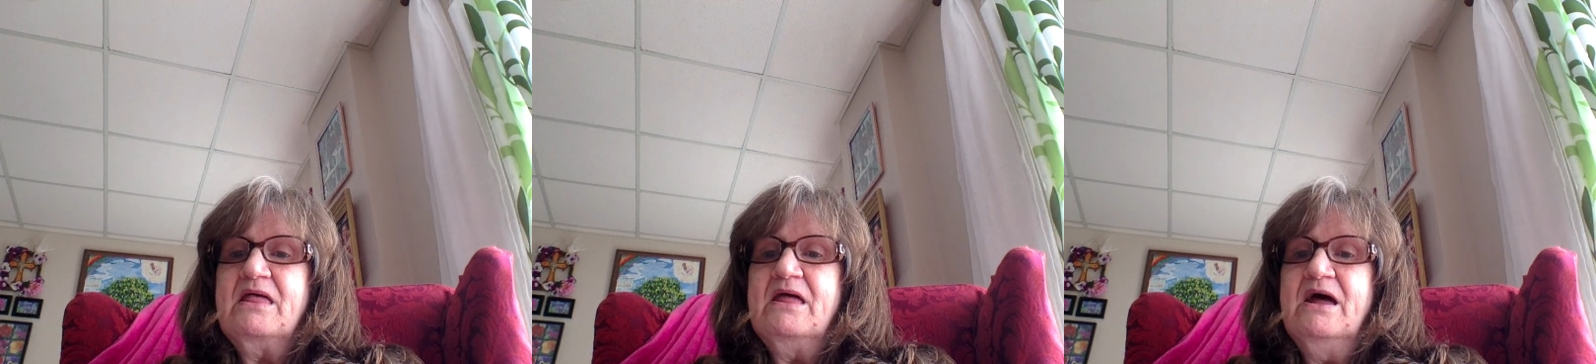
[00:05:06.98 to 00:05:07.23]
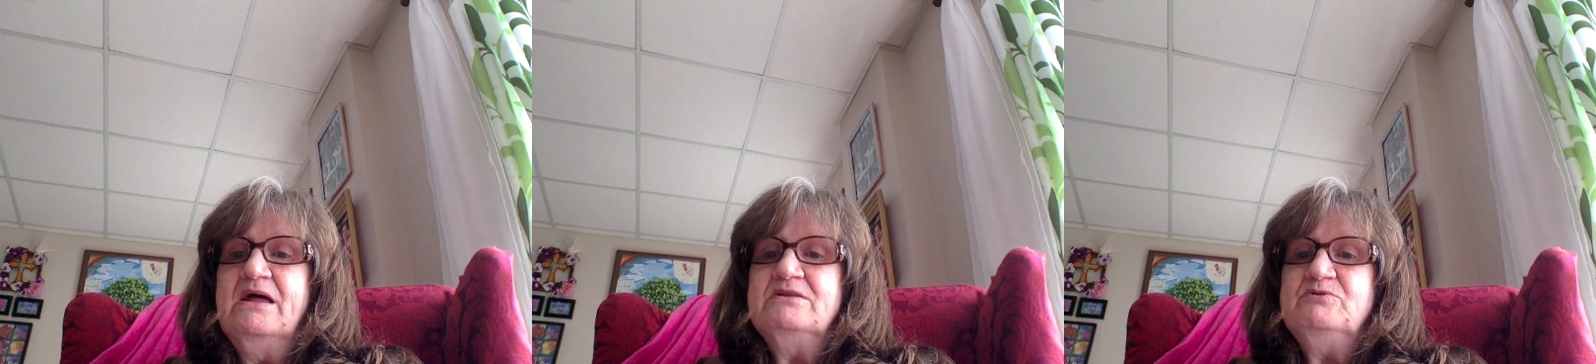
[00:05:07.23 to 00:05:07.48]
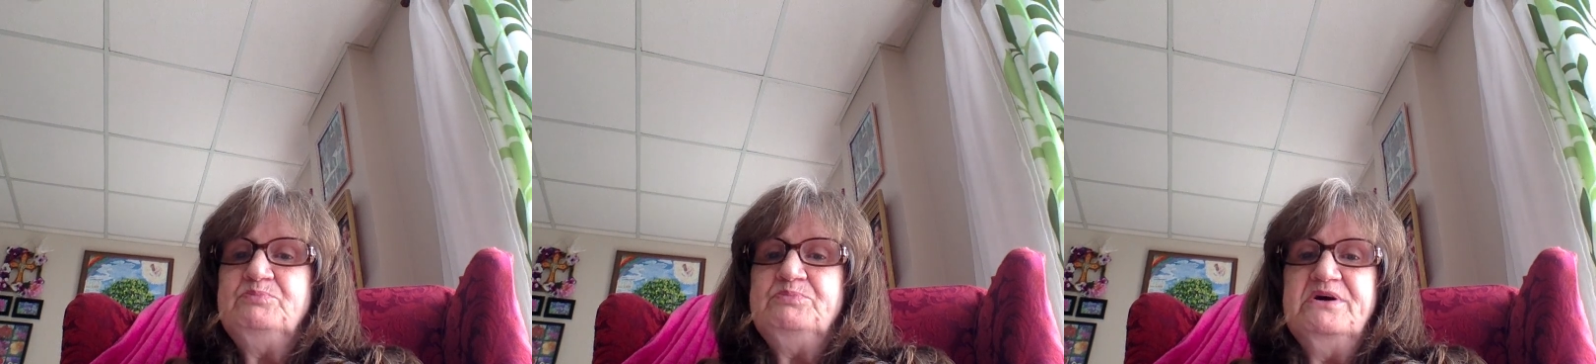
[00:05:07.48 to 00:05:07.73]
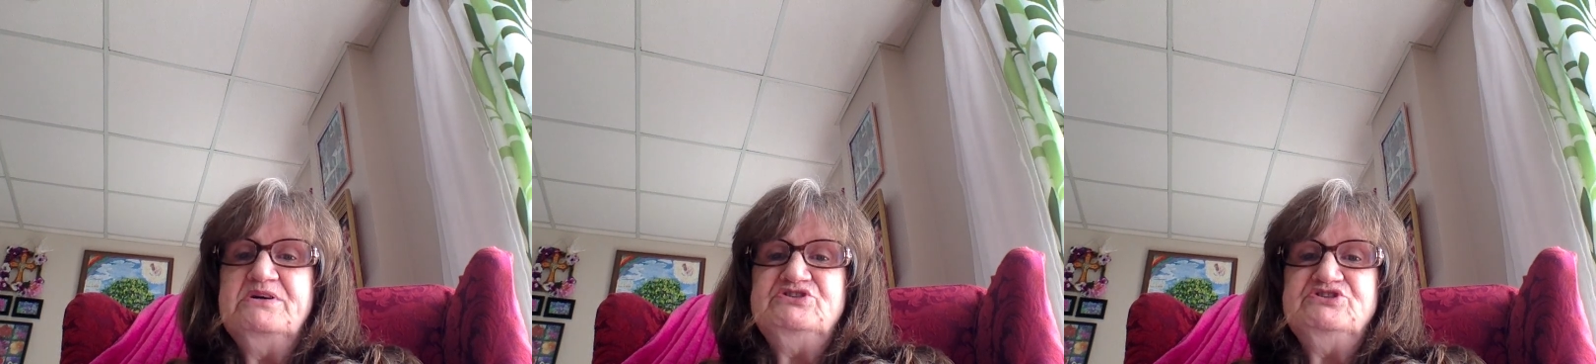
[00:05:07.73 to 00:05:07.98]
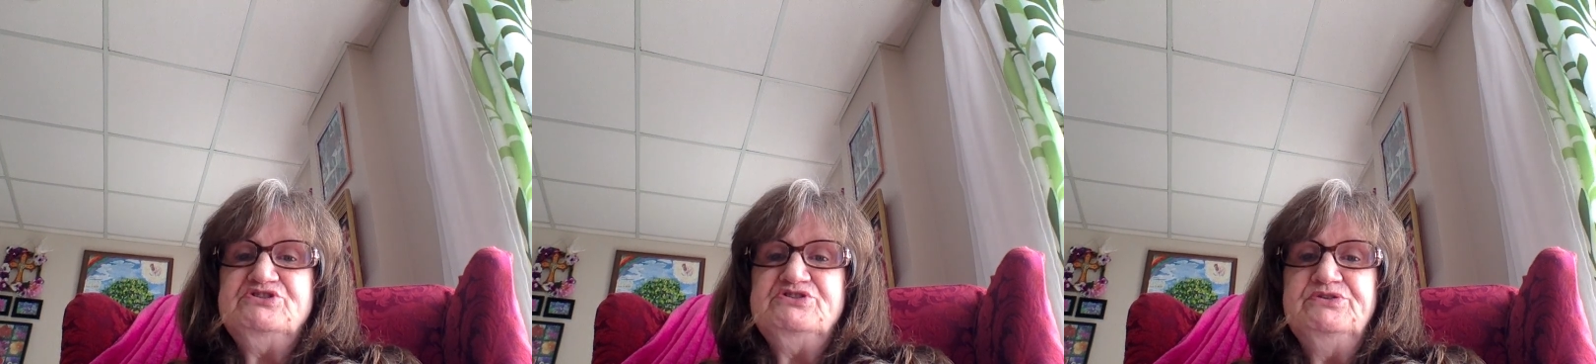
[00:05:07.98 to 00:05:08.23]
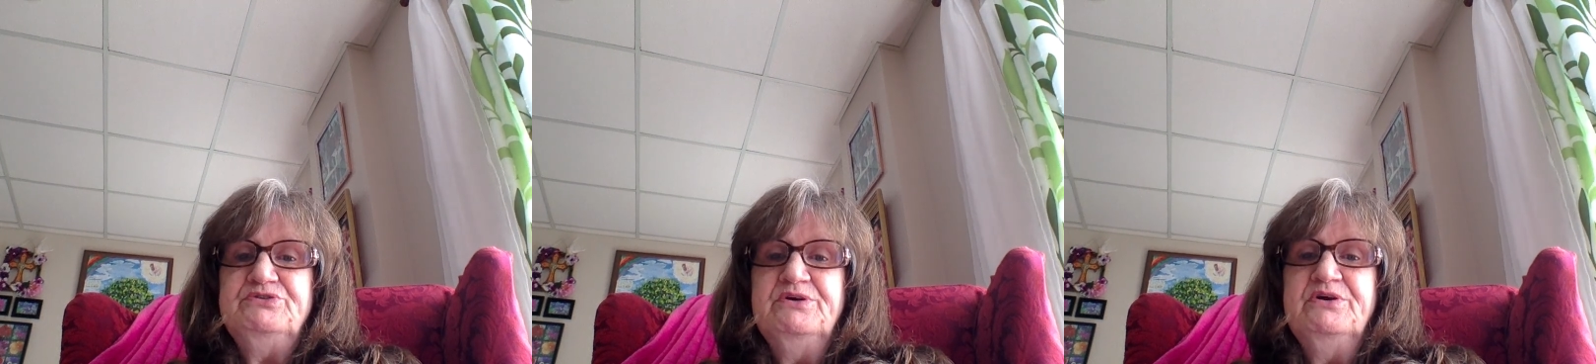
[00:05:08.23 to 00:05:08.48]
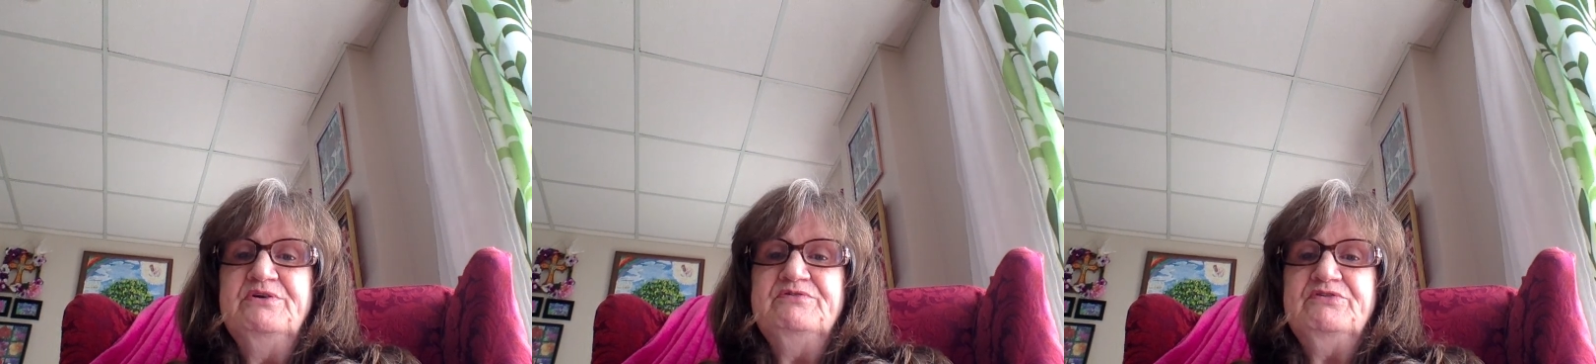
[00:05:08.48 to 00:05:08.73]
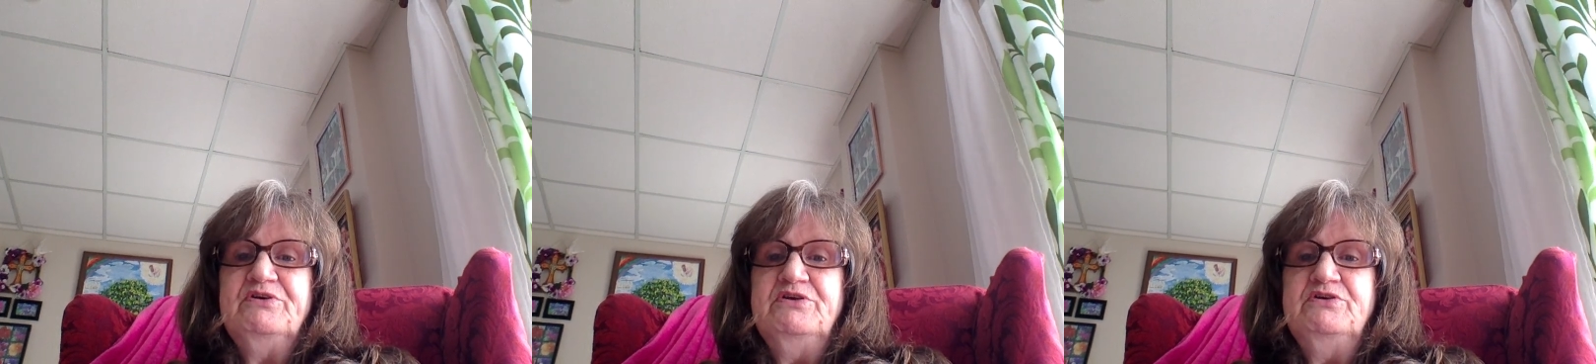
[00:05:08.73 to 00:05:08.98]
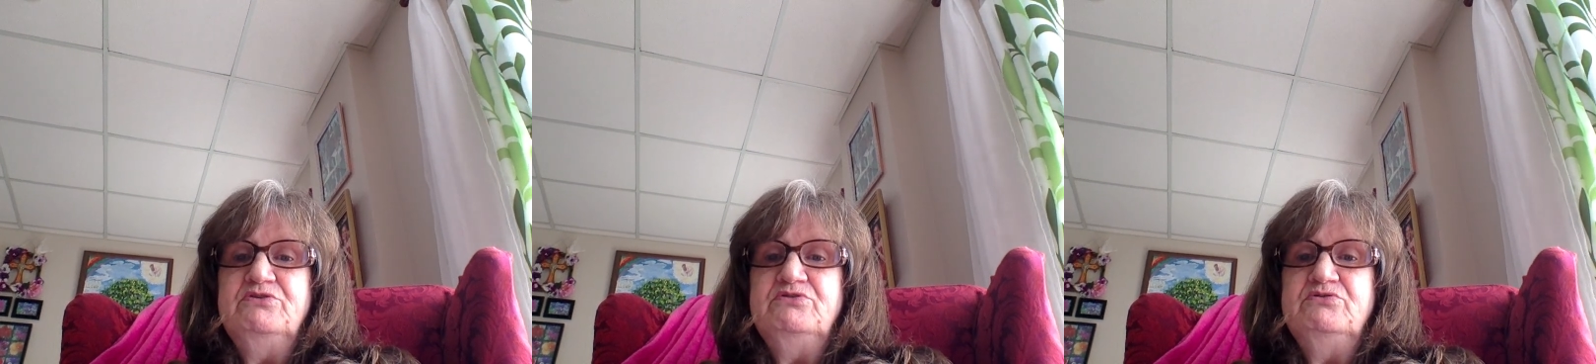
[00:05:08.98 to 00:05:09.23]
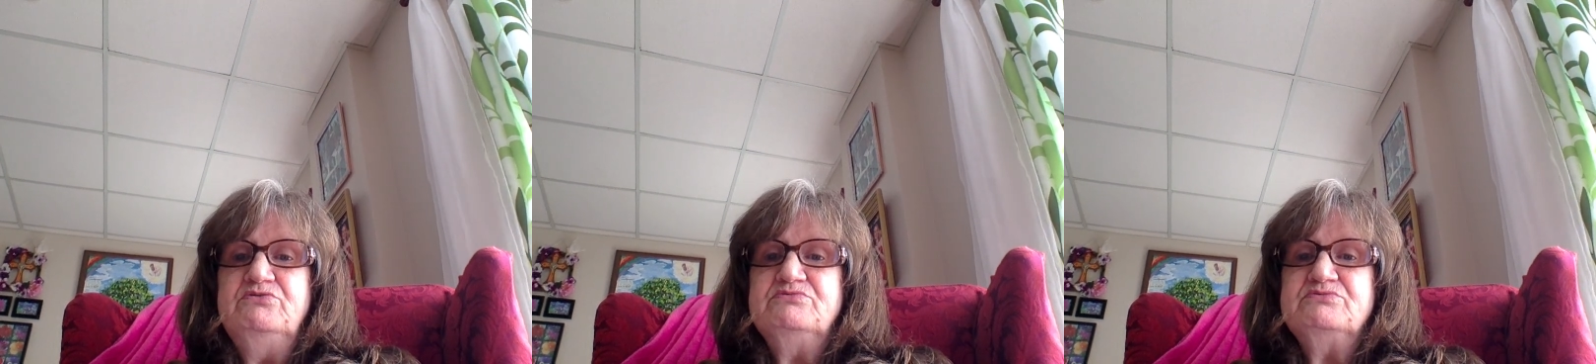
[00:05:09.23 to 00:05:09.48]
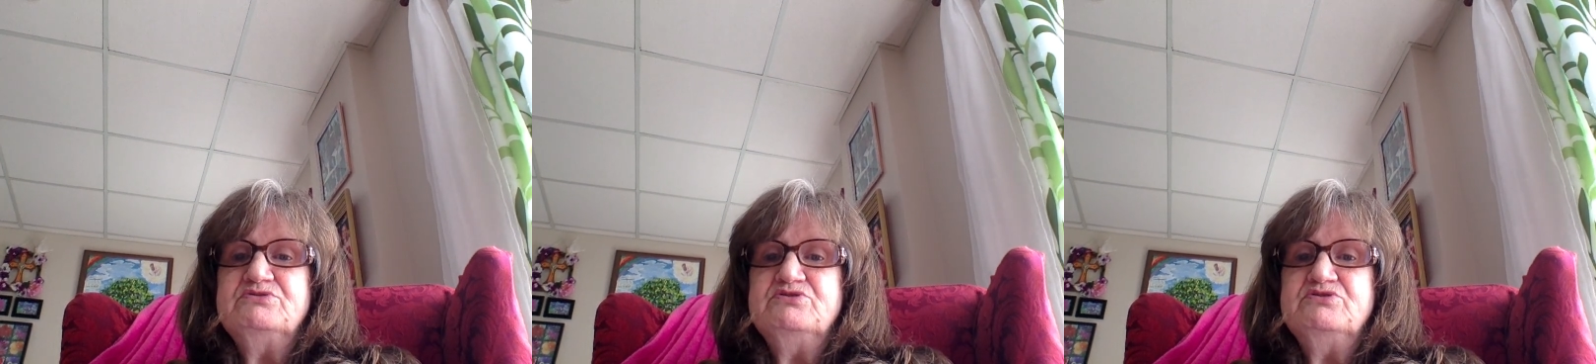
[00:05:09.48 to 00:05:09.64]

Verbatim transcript: and the pressure for you